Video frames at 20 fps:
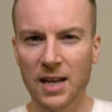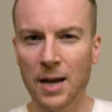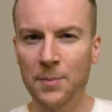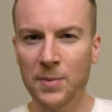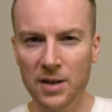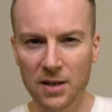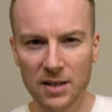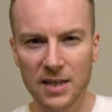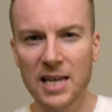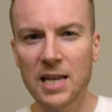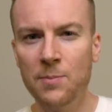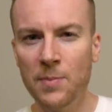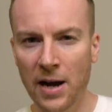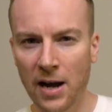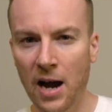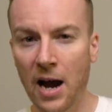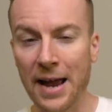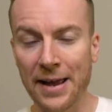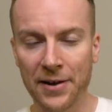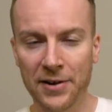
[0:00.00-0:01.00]
I'm going to keep my
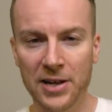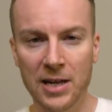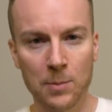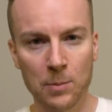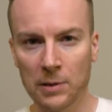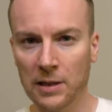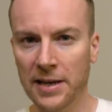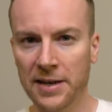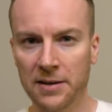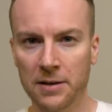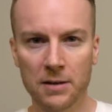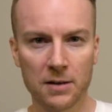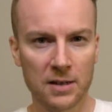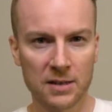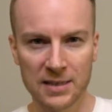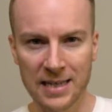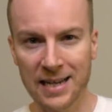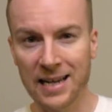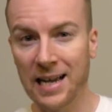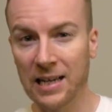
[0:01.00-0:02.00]
eye on him later
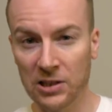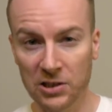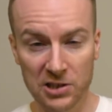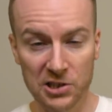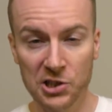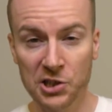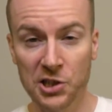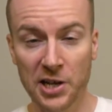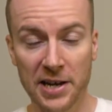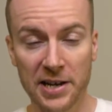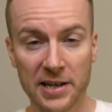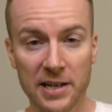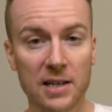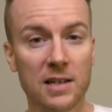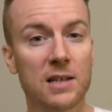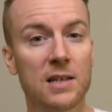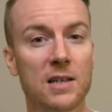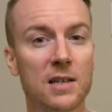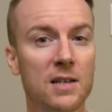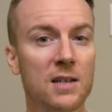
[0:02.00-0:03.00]
because that guy looks shady.